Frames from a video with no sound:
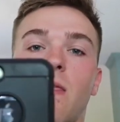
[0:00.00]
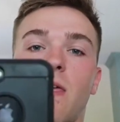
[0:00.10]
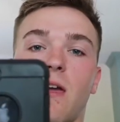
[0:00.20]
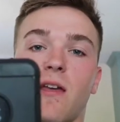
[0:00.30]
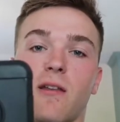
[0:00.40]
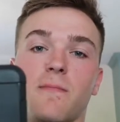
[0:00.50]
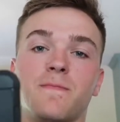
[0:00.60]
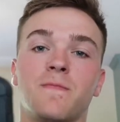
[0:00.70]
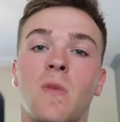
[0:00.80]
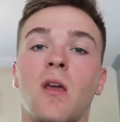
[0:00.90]

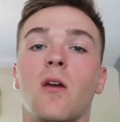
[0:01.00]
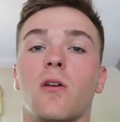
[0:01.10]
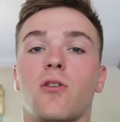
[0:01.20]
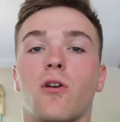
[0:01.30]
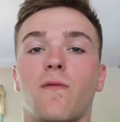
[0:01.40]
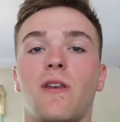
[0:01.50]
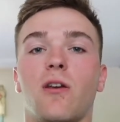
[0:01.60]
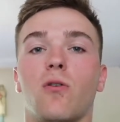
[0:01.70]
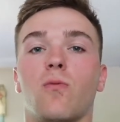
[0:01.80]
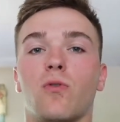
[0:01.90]
then your
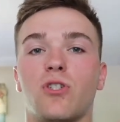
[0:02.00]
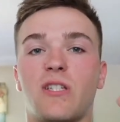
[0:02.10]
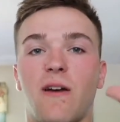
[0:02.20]
video will just